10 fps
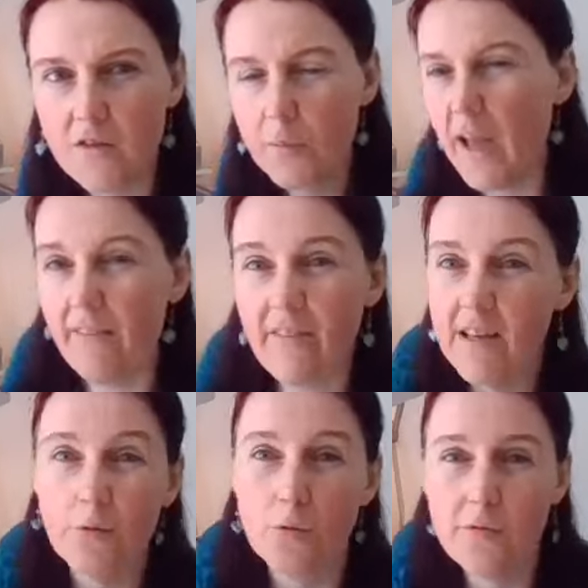do we have
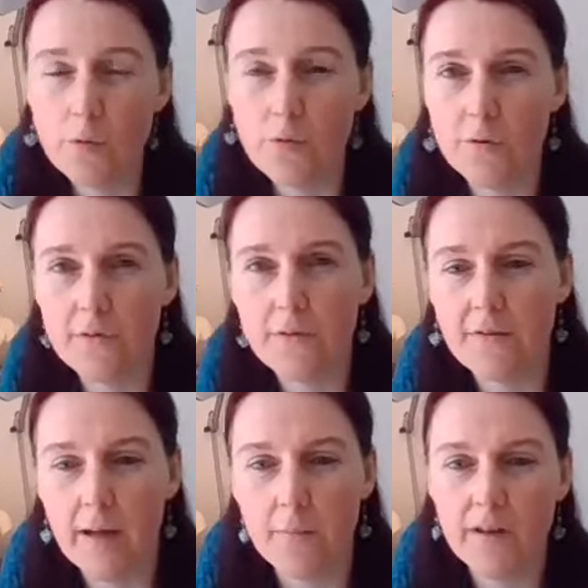any old photos of the
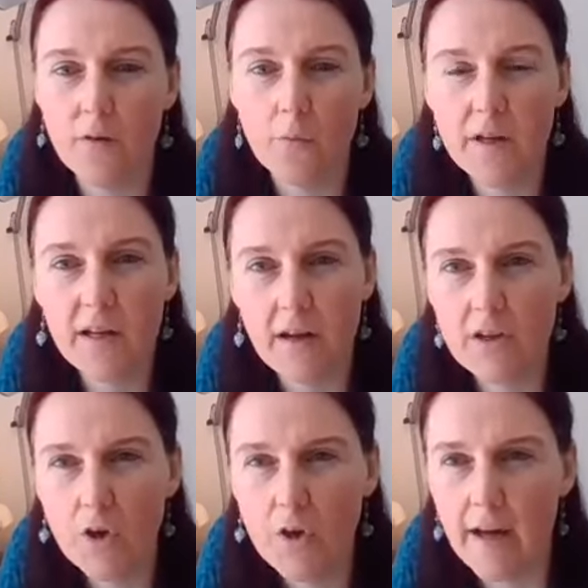family that we can have a
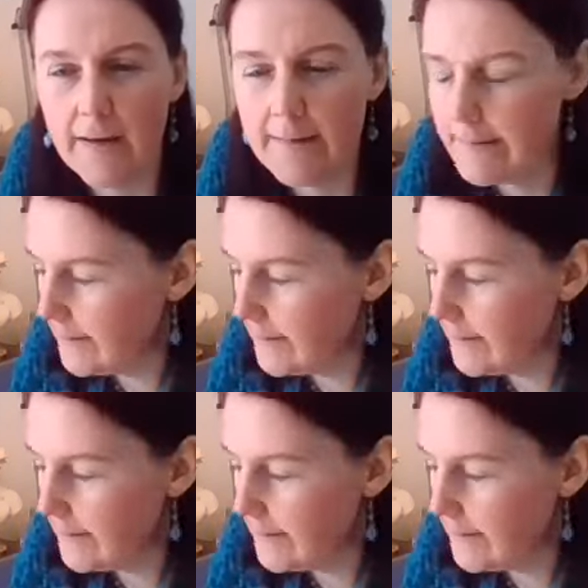look at?